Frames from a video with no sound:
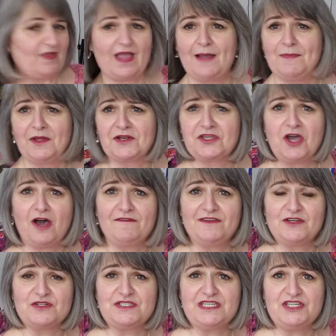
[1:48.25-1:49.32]
I'm not a coffee
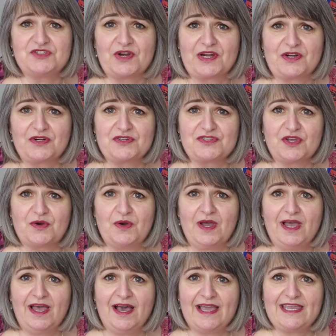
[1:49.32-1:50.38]
or tea drinker, so
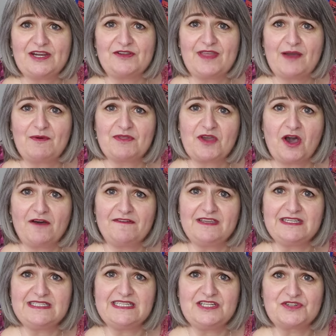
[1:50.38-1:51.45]
I hear that with coffee
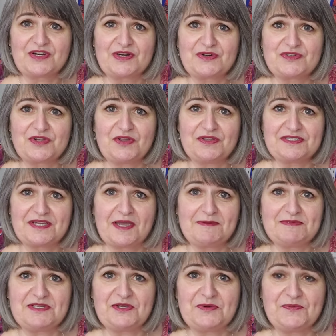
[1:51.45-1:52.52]
and tea drinkers all the time
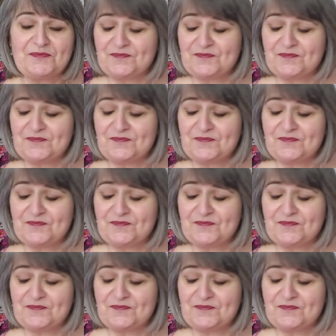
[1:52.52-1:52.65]
too.